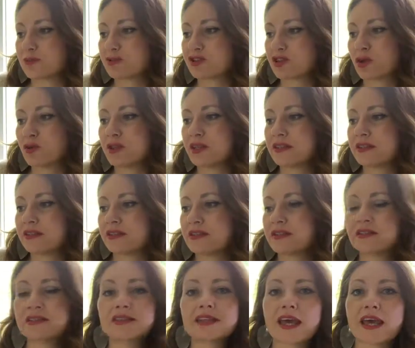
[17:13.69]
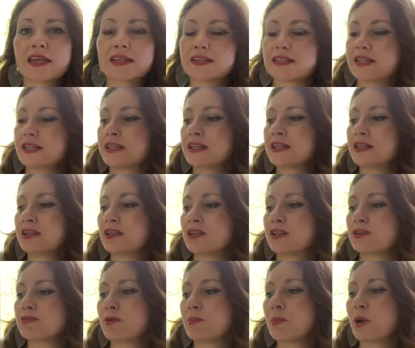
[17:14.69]
So this is set in
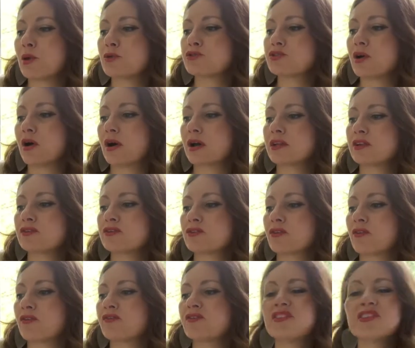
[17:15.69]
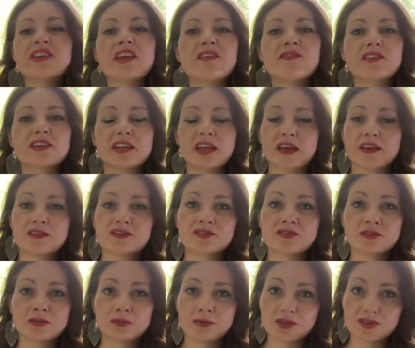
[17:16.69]
the remote island of
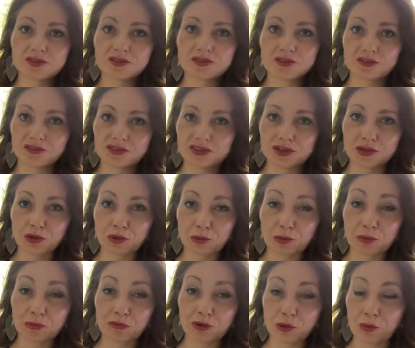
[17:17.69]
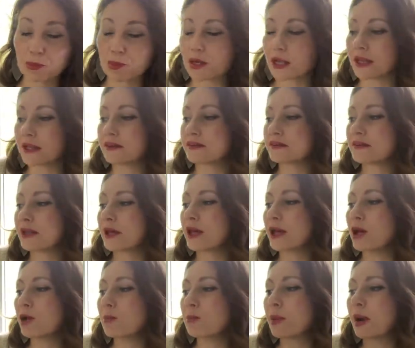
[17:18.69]
Neverness, which is obviously not a real place,
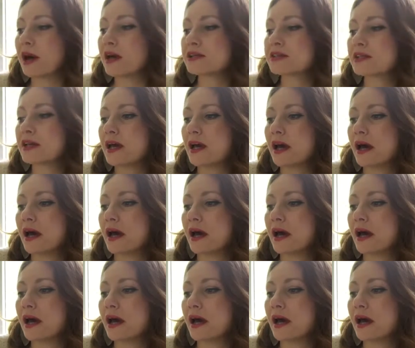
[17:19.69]
but